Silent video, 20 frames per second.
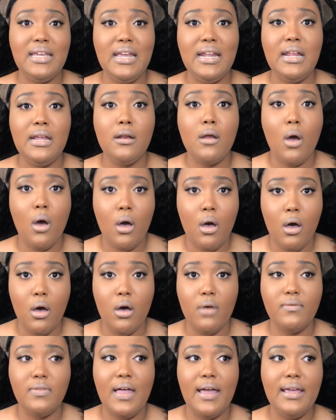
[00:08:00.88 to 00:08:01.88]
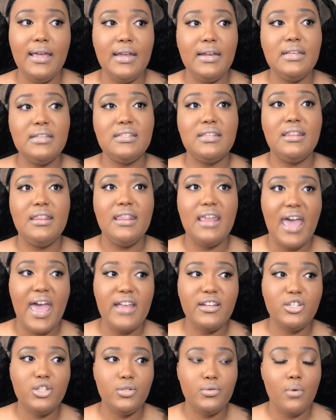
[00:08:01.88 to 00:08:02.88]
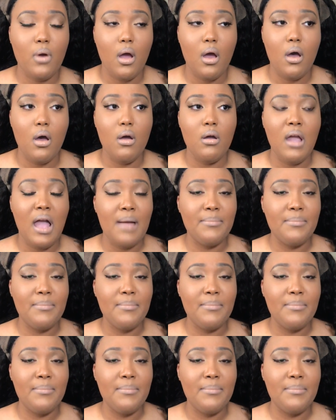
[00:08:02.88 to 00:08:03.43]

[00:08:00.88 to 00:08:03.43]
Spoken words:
to get it off. Like, it is that strong.